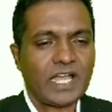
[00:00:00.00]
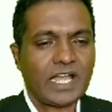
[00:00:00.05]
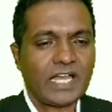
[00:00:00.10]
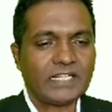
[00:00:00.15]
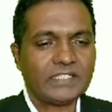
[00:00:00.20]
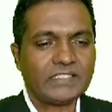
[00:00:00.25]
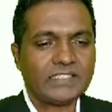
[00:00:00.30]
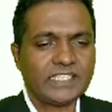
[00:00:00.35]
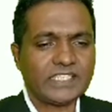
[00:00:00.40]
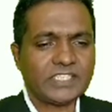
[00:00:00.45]

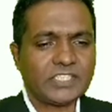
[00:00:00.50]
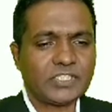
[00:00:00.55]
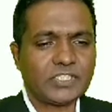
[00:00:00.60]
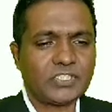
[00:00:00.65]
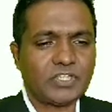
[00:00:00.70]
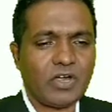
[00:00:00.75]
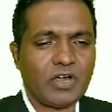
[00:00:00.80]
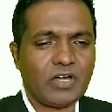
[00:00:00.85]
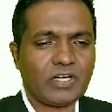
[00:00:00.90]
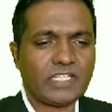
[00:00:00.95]
And this
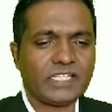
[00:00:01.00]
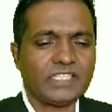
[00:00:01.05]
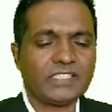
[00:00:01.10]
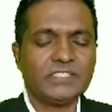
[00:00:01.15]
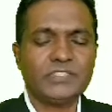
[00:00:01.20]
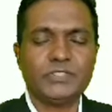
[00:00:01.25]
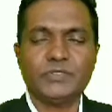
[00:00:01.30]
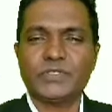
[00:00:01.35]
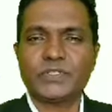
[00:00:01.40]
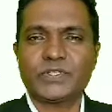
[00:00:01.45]
dot,
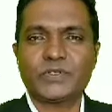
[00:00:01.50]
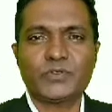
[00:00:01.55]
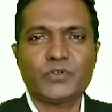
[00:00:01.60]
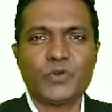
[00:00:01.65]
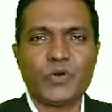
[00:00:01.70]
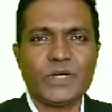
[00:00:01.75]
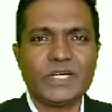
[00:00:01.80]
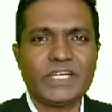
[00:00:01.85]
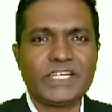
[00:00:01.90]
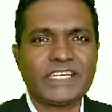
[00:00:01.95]
you
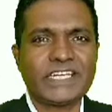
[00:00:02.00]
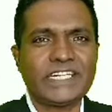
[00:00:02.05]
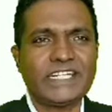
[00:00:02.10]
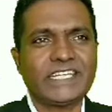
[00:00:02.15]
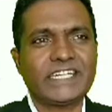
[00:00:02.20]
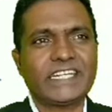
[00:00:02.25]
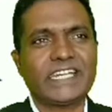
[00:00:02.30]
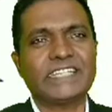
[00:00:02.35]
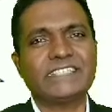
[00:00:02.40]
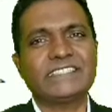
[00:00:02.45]
don't
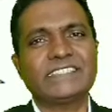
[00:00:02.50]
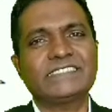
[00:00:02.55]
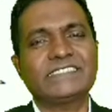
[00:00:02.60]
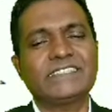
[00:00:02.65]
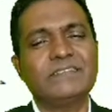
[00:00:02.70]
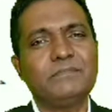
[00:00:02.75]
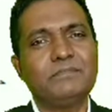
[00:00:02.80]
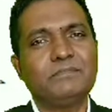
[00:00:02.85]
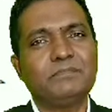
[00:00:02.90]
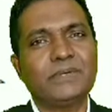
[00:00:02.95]
treat it as a
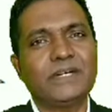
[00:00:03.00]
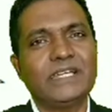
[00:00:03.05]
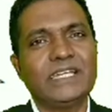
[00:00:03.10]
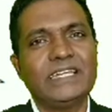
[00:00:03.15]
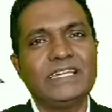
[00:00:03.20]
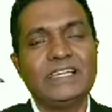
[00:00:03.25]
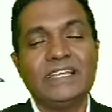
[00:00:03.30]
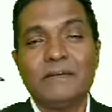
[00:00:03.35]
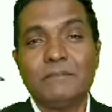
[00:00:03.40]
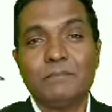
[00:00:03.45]

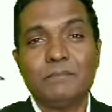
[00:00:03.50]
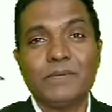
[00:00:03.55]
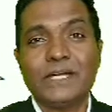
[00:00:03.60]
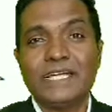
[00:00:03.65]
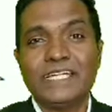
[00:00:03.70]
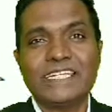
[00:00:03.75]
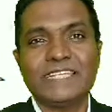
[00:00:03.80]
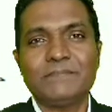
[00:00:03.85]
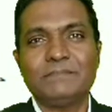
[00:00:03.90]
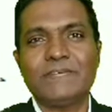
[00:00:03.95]
simple
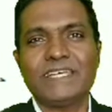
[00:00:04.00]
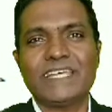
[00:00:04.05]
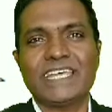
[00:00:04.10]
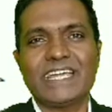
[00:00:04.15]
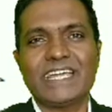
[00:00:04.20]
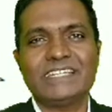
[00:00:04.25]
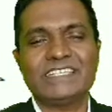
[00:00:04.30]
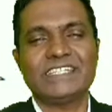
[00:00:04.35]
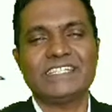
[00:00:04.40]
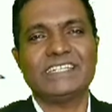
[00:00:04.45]

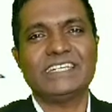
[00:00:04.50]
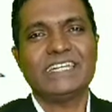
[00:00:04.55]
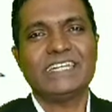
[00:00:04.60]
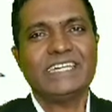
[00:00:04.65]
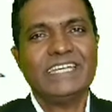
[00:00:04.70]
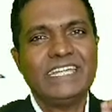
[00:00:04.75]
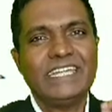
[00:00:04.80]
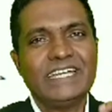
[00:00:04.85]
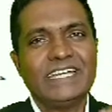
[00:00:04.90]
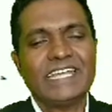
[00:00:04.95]
multiplication.
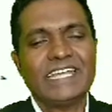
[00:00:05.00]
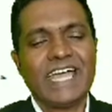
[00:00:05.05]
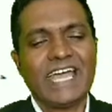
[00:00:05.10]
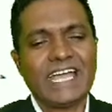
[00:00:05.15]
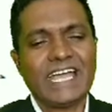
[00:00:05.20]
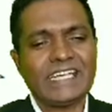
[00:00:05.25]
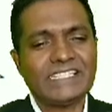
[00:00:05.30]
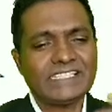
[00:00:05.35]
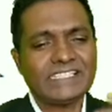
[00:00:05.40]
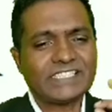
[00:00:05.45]
It
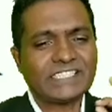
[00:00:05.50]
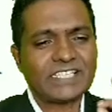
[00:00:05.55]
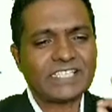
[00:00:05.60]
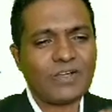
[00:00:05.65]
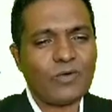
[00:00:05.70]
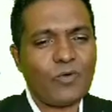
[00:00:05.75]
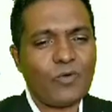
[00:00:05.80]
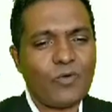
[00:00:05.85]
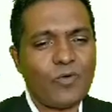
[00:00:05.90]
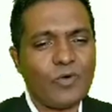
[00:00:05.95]
has its
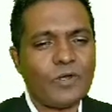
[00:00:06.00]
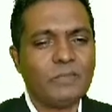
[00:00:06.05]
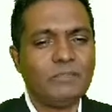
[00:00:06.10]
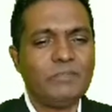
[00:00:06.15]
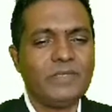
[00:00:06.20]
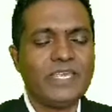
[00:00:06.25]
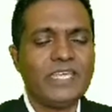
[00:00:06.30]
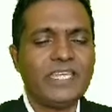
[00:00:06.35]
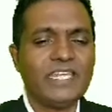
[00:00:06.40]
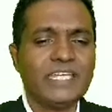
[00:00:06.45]
own
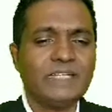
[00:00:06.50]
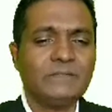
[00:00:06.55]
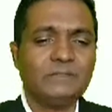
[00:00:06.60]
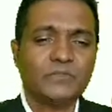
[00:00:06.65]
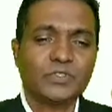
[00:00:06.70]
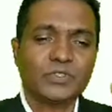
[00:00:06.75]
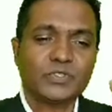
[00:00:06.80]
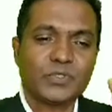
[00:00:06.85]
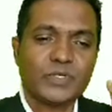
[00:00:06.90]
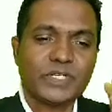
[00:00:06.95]
meaning.
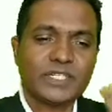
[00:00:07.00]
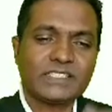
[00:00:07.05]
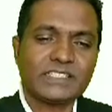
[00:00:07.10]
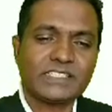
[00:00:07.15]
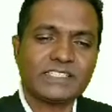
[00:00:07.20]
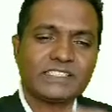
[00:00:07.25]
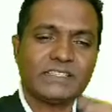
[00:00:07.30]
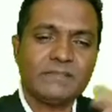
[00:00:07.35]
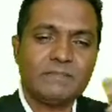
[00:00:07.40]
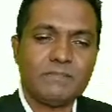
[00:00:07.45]
So it is
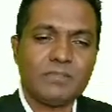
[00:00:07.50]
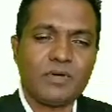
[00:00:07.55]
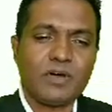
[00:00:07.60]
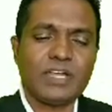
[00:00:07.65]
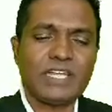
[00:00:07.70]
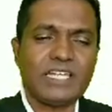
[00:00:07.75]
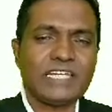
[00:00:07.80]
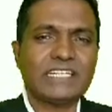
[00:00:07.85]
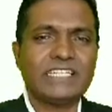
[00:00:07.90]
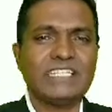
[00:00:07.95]
a
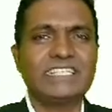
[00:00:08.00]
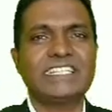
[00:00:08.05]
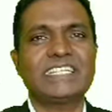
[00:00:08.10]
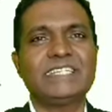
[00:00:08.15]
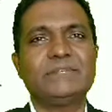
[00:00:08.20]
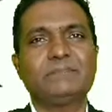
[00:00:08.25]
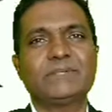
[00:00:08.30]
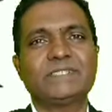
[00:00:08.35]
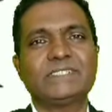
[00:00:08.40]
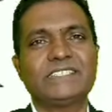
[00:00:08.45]
symbolical
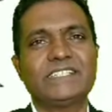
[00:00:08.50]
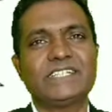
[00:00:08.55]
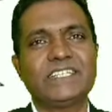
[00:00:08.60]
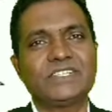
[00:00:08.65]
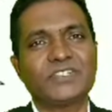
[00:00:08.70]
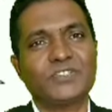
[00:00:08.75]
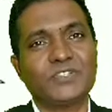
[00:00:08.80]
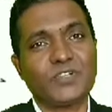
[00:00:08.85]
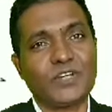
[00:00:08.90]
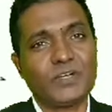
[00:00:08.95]

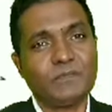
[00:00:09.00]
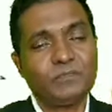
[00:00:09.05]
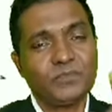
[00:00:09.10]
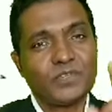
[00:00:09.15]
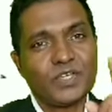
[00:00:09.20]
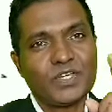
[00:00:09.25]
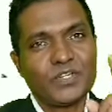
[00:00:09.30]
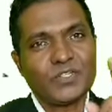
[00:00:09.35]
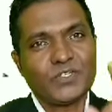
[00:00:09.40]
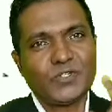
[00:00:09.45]
representation of
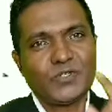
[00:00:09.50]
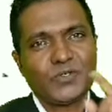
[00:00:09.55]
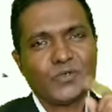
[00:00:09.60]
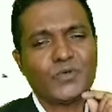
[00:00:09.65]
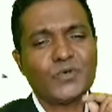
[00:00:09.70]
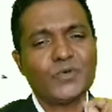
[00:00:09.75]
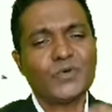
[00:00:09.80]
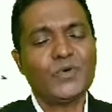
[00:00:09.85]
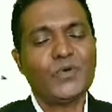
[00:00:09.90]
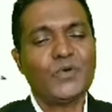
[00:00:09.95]

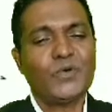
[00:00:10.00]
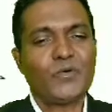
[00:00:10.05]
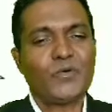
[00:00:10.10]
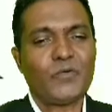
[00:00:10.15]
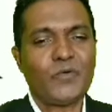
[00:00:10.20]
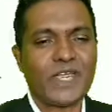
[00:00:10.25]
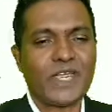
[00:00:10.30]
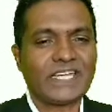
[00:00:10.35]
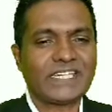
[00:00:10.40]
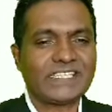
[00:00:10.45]
two
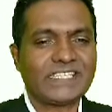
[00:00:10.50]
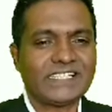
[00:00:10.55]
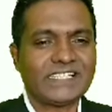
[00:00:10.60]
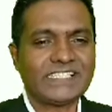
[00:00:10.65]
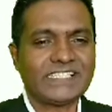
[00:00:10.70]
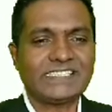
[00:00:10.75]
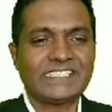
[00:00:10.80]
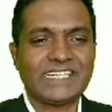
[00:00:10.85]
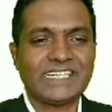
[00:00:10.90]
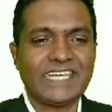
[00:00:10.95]

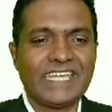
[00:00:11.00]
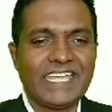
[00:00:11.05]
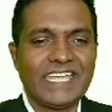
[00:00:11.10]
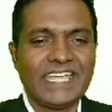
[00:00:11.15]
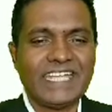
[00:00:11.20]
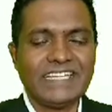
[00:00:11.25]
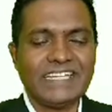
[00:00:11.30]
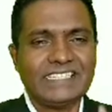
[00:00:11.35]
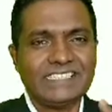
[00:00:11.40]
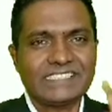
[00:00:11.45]
vectors
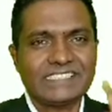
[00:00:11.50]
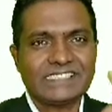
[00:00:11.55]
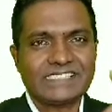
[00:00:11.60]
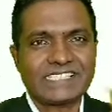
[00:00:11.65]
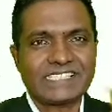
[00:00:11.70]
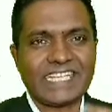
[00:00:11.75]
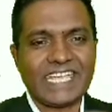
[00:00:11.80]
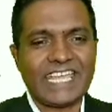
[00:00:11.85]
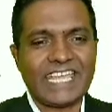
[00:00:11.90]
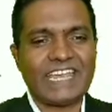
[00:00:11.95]
in
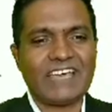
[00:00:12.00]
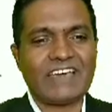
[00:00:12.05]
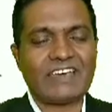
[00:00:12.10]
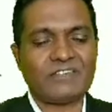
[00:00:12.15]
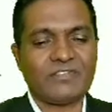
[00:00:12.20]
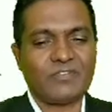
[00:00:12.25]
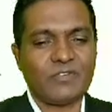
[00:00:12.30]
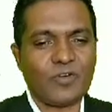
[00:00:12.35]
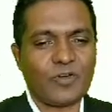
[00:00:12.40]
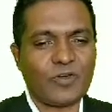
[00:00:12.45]

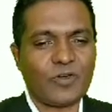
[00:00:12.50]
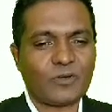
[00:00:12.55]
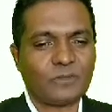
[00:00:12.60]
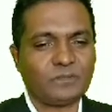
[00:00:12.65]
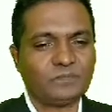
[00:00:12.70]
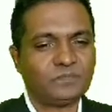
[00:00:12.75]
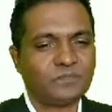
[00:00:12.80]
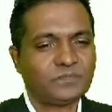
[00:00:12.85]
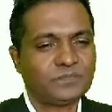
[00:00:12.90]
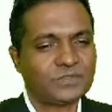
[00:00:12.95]
scalar
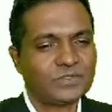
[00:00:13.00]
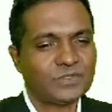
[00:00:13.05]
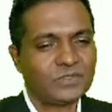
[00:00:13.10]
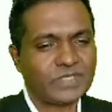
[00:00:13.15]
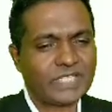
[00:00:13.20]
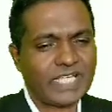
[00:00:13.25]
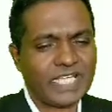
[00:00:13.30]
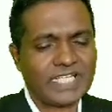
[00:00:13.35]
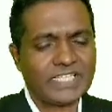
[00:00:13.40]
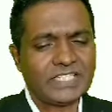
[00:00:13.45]
form.
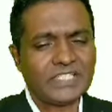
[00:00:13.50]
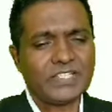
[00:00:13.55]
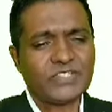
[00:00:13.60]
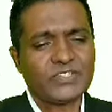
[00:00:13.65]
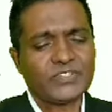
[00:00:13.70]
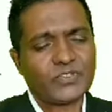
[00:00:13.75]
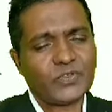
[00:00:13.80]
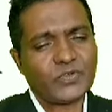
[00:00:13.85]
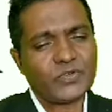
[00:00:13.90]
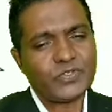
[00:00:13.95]
Okay,
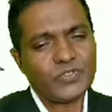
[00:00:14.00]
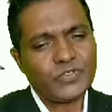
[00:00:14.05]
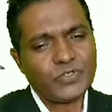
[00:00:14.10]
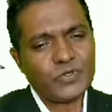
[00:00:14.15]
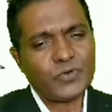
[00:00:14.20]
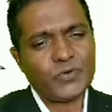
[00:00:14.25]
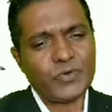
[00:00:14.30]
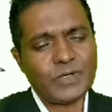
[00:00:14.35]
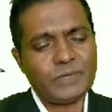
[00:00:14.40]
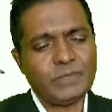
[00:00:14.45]
so
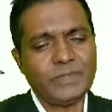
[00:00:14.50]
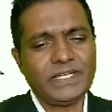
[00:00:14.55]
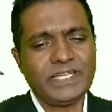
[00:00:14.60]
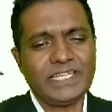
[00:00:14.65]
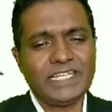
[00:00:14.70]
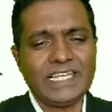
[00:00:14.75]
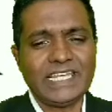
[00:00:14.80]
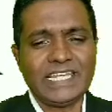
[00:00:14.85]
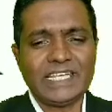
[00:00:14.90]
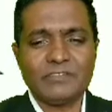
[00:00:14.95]
you will be
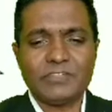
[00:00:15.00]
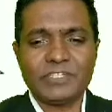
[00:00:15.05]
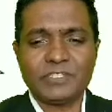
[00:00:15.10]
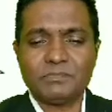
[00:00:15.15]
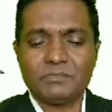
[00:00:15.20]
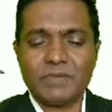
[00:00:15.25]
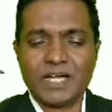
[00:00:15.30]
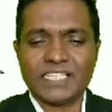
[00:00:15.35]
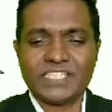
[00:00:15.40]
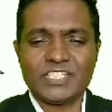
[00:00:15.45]
dealing with
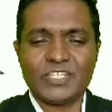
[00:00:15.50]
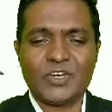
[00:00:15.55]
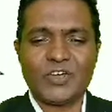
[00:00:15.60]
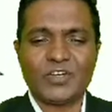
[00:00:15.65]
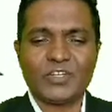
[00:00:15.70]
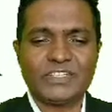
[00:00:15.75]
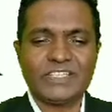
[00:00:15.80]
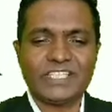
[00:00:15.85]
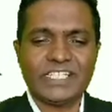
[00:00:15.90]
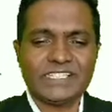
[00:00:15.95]
much
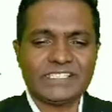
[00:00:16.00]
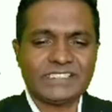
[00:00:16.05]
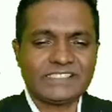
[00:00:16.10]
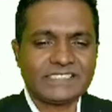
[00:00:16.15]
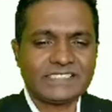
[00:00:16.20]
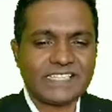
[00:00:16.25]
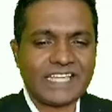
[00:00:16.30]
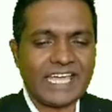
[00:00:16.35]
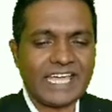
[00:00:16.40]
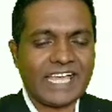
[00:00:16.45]
on
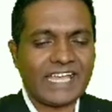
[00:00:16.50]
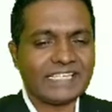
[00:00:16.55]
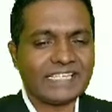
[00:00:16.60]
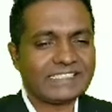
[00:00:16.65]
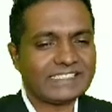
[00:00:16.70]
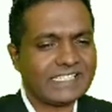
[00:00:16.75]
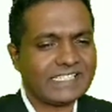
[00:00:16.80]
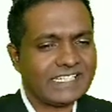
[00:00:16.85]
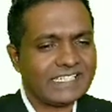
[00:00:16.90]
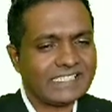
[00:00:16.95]
this
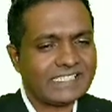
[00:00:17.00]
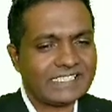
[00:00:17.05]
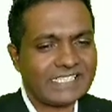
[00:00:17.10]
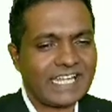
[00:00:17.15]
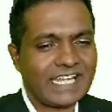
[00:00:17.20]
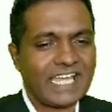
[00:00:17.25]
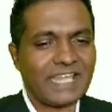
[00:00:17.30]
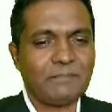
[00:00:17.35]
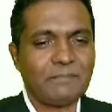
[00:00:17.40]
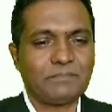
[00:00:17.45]
as the
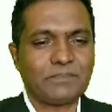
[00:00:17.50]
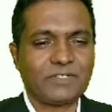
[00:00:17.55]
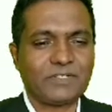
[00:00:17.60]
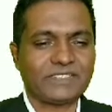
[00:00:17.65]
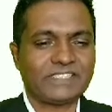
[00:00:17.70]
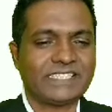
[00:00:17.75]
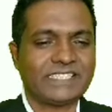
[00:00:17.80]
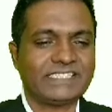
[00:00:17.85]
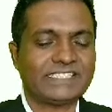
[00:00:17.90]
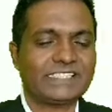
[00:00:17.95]
time
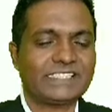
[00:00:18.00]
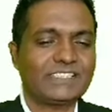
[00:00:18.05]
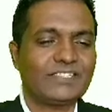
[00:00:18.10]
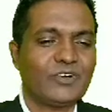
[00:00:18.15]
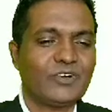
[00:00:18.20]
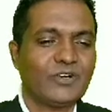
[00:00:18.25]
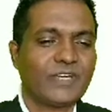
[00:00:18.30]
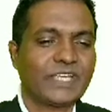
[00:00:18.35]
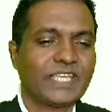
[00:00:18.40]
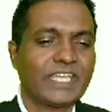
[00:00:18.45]
proceeds.
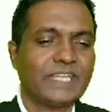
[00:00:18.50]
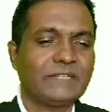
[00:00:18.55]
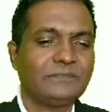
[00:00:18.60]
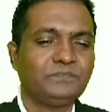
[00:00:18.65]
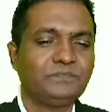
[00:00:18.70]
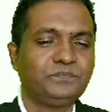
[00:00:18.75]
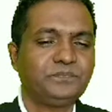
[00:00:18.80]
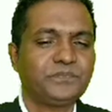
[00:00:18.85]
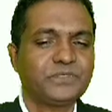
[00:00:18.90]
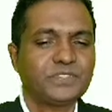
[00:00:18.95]
Okay,
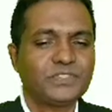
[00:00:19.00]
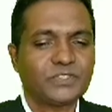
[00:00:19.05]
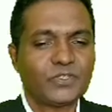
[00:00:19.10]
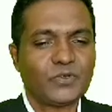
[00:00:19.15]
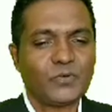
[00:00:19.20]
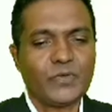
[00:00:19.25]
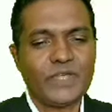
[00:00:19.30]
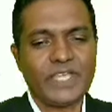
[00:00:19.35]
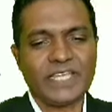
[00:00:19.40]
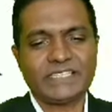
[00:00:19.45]

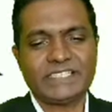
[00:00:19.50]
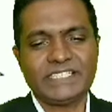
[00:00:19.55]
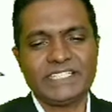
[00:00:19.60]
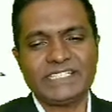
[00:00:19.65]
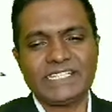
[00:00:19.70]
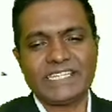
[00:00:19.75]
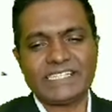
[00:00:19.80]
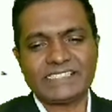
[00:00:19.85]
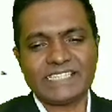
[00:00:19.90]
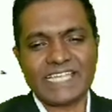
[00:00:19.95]
so where
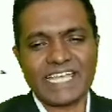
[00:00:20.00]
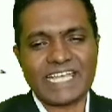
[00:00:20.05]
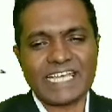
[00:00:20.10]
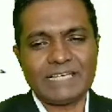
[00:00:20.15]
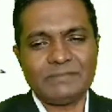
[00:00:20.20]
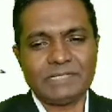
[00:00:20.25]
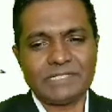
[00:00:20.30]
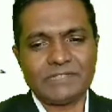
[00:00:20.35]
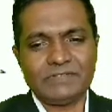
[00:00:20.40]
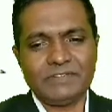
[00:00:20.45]
theta is the
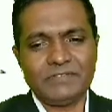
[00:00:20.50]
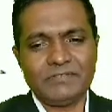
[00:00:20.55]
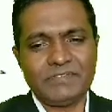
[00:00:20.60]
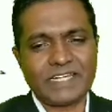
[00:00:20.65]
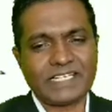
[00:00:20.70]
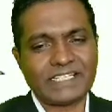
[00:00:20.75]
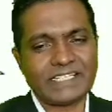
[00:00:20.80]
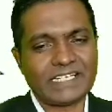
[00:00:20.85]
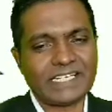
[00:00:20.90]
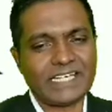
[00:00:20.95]
angle between
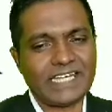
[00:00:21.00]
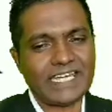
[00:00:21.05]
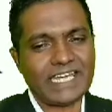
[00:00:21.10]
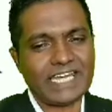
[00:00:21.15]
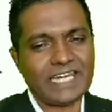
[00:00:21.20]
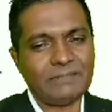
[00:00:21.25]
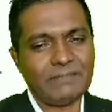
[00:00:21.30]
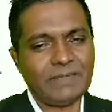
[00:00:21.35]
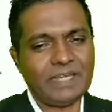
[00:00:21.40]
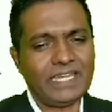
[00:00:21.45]
vector A
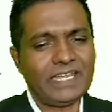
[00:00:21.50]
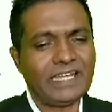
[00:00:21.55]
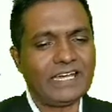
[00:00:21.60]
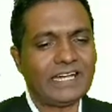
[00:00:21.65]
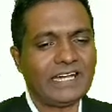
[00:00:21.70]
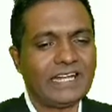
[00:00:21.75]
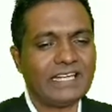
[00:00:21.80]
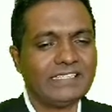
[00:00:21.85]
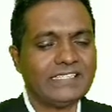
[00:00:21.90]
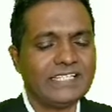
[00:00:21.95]
and B,
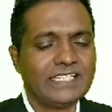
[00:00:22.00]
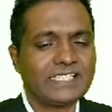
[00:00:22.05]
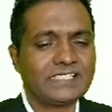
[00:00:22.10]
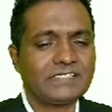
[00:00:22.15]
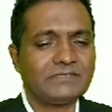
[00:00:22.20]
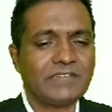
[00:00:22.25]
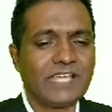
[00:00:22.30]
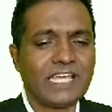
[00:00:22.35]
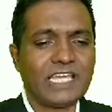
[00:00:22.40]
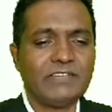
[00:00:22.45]
and
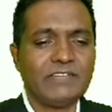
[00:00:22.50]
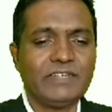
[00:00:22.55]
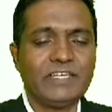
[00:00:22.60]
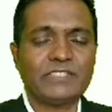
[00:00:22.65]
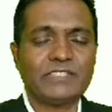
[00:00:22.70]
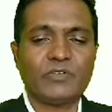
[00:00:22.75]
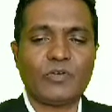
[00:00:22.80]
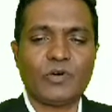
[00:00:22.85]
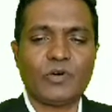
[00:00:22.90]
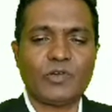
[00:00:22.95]
its value
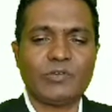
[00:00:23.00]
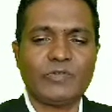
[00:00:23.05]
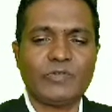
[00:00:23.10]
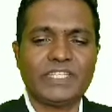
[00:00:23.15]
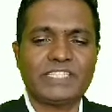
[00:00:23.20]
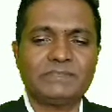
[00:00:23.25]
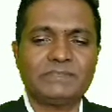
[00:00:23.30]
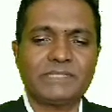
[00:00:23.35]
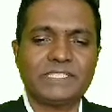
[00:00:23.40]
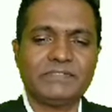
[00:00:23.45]
is
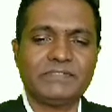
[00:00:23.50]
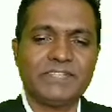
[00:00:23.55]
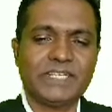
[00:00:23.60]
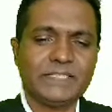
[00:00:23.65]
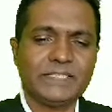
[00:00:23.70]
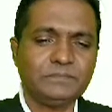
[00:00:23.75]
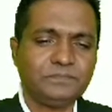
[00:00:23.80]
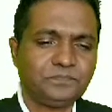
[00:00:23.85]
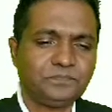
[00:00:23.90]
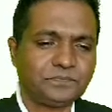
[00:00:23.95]
always
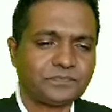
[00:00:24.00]
between